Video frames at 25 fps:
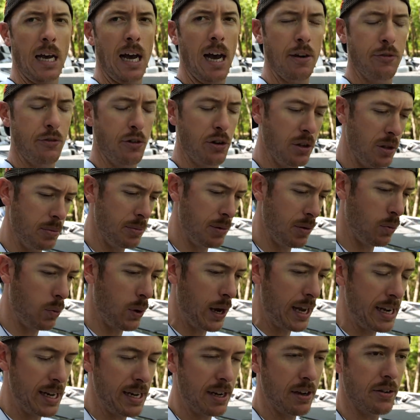I've really been
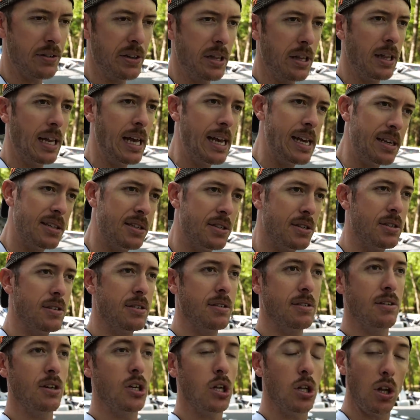waiting on the
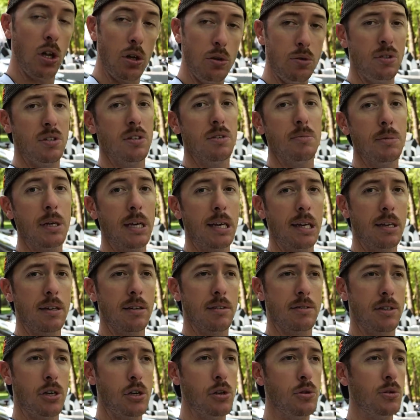lakes close to
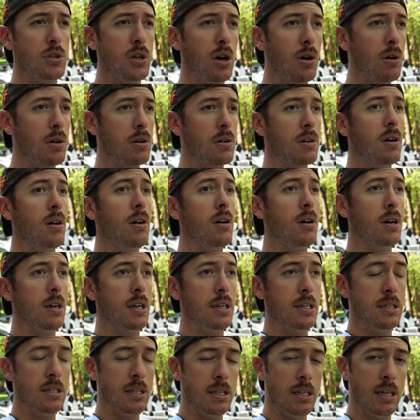me to turn
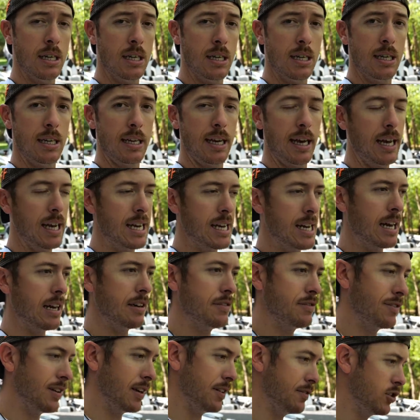on. And
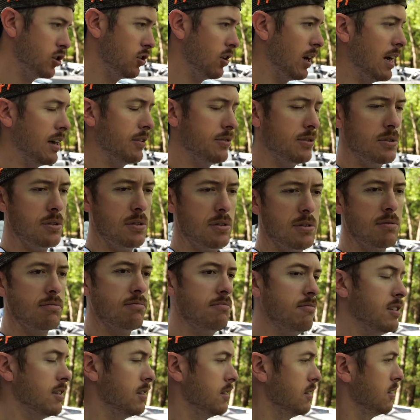I've, I've traveled
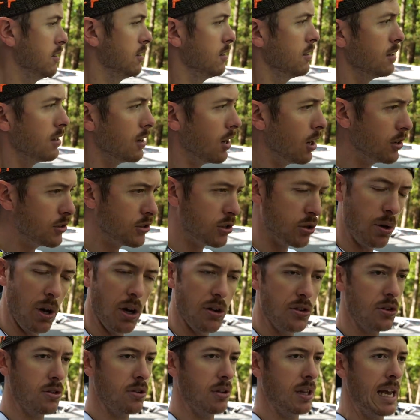to
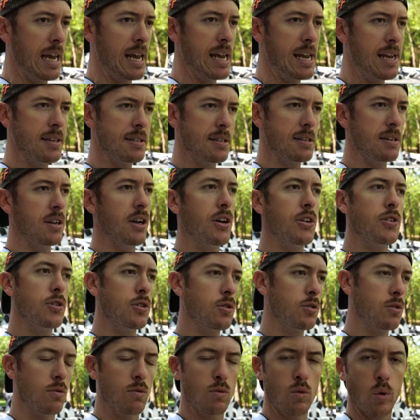other lakes and
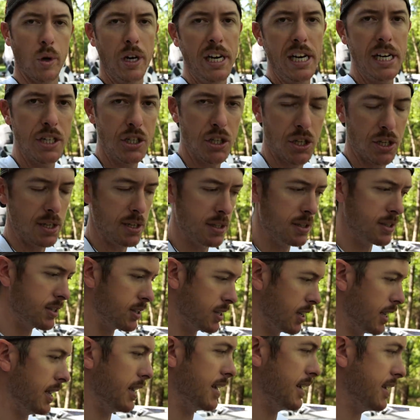other
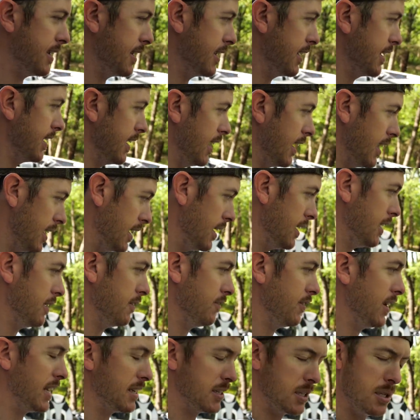regions, and uh,
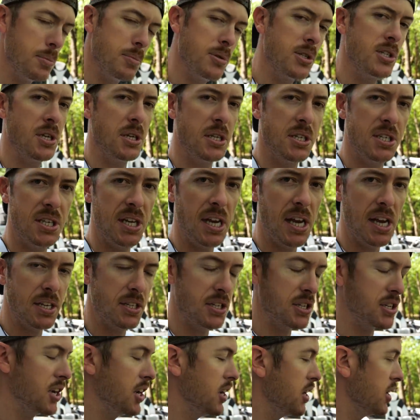I've had some
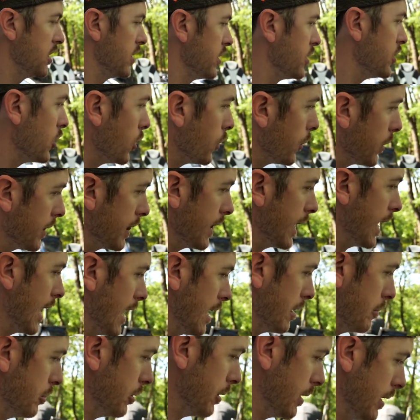success doing
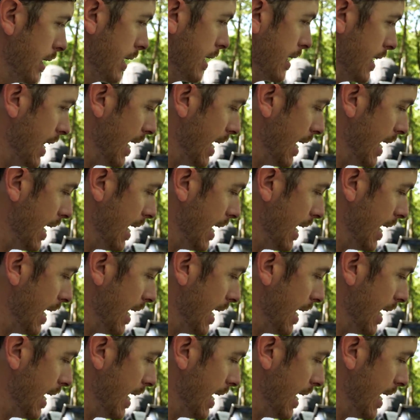that, but